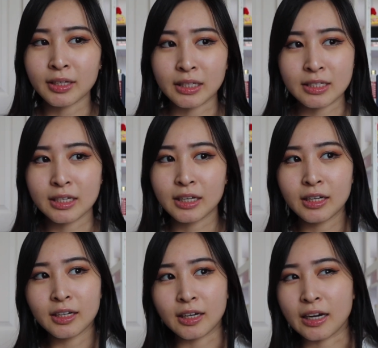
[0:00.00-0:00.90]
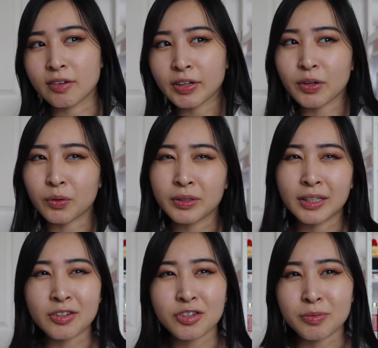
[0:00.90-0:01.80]
That's kind of like
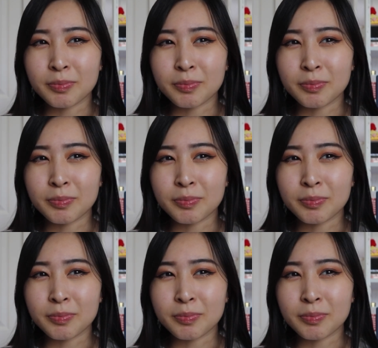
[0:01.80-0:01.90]
early-ish,